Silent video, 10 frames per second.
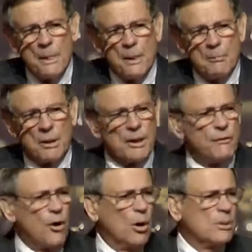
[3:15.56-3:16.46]
When the
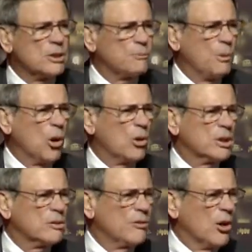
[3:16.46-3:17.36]
foreman spoke,
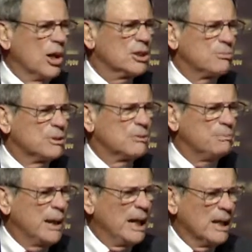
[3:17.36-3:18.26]
his voice was
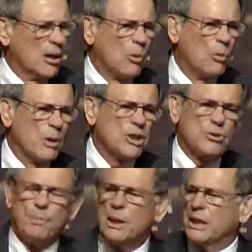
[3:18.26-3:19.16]
barely a
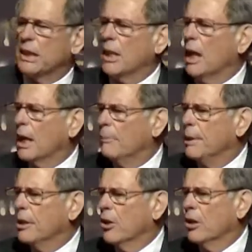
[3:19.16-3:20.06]
whisper. He could hardly
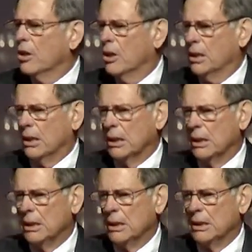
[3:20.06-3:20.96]
be
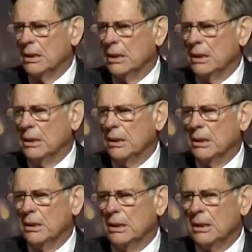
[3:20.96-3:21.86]
heard.
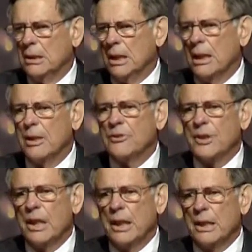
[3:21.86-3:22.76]
And he
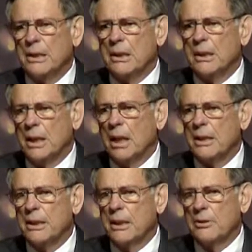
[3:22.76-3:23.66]
said,
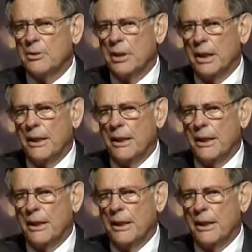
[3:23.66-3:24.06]
"Not guilty."